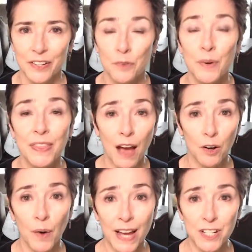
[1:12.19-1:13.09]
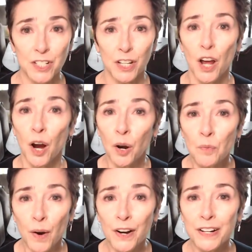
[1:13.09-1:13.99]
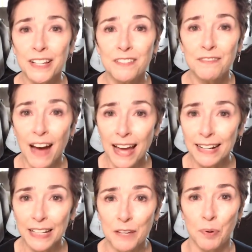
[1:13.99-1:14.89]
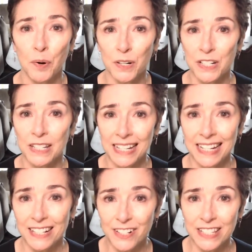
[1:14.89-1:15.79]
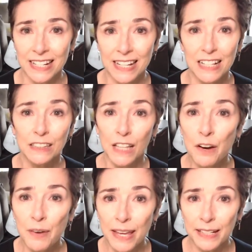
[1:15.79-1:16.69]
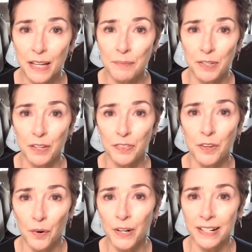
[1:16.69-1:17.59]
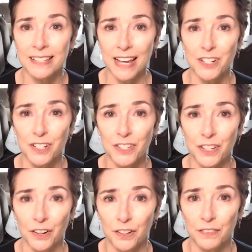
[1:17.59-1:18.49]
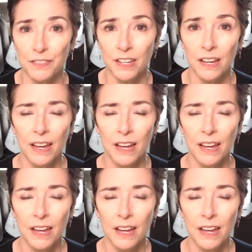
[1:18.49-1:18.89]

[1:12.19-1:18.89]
Without question, her work is vitally important to the inner city, low-income youth the organization serves.